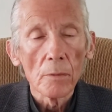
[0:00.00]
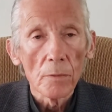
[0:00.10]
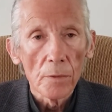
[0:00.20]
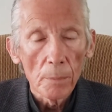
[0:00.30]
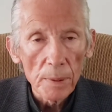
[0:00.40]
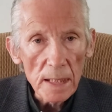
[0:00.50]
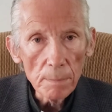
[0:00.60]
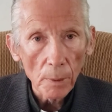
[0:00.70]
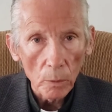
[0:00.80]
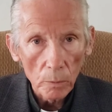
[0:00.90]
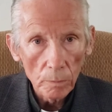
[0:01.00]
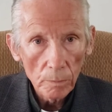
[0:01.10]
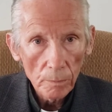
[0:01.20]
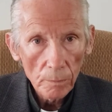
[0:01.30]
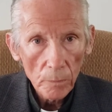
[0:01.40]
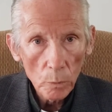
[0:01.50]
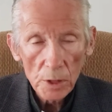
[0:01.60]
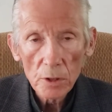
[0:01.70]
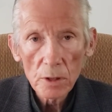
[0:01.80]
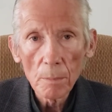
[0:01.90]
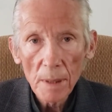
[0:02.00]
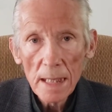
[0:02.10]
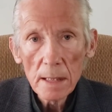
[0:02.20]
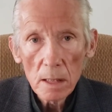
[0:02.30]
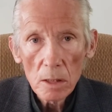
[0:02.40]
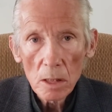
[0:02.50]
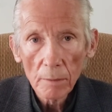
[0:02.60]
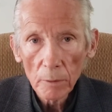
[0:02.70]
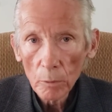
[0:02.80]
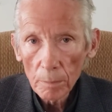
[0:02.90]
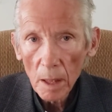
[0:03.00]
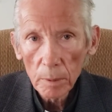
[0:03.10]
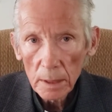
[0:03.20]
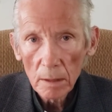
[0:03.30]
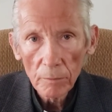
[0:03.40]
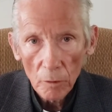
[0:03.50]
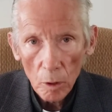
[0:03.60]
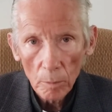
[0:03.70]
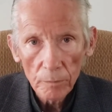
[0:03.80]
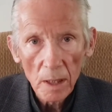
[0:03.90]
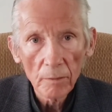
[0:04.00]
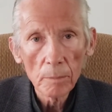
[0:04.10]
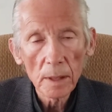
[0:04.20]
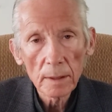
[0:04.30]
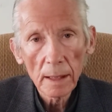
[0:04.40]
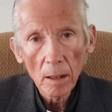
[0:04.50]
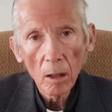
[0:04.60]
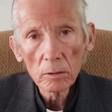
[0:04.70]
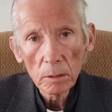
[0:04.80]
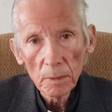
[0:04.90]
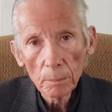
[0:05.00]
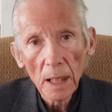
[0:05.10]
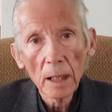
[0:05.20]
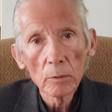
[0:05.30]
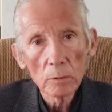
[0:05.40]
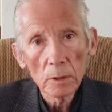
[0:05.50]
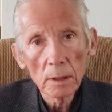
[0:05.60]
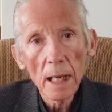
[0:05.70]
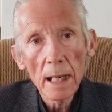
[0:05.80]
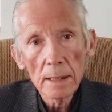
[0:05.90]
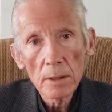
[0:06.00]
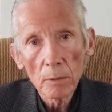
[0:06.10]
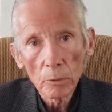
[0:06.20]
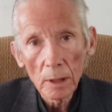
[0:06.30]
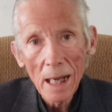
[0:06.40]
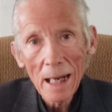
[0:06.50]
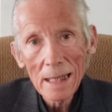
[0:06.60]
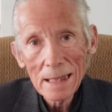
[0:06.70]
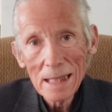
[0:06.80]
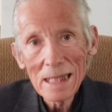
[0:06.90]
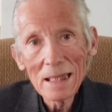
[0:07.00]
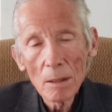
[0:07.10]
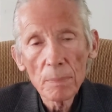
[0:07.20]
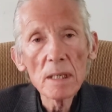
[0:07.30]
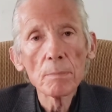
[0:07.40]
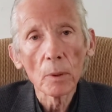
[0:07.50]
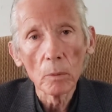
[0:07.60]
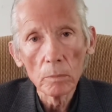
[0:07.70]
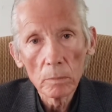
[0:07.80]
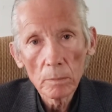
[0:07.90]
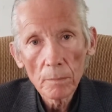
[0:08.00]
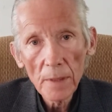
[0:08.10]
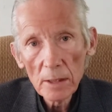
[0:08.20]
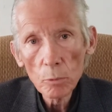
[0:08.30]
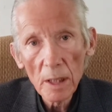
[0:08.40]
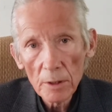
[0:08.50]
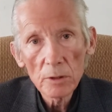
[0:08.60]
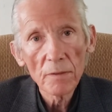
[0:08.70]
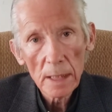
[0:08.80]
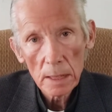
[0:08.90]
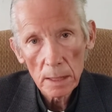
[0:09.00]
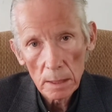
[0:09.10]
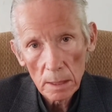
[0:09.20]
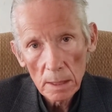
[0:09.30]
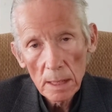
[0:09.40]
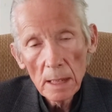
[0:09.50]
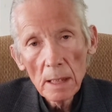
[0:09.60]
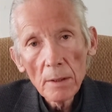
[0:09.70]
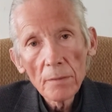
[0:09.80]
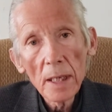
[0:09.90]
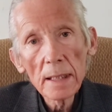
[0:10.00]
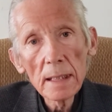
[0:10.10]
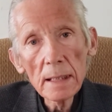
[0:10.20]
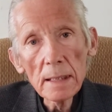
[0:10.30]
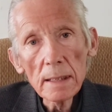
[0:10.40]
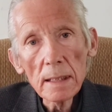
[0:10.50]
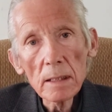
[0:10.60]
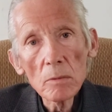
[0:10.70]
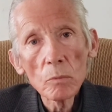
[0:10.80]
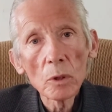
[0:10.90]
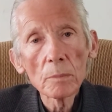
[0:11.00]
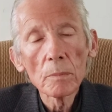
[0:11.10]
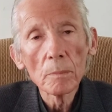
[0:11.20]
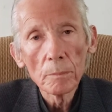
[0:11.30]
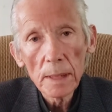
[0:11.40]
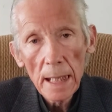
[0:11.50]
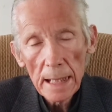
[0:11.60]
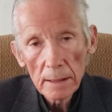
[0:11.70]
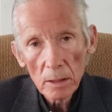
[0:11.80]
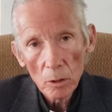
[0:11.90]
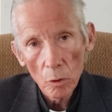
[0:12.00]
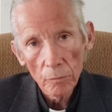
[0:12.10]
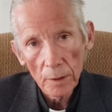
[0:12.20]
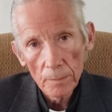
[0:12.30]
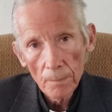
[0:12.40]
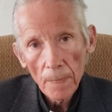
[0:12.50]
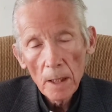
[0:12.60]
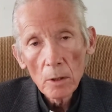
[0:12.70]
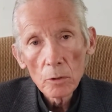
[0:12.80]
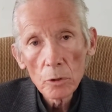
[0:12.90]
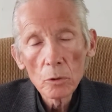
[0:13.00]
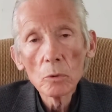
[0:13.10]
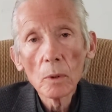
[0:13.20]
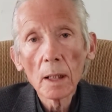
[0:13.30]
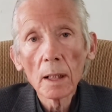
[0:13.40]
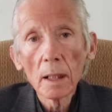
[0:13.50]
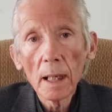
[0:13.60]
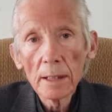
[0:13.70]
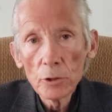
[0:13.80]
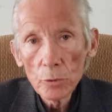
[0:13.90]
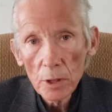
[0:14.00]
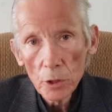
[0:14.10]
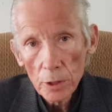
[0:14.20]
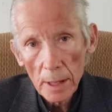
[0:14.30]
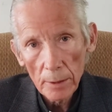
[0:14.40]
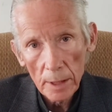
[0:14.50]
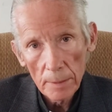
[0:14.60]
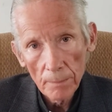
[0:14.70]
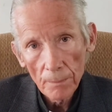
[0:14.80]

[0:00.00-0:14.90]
the people, which is the basis of a republican form of government, that ultimate power relies in the people. That's where it's vested. That it indeed would be handed over to a judiciary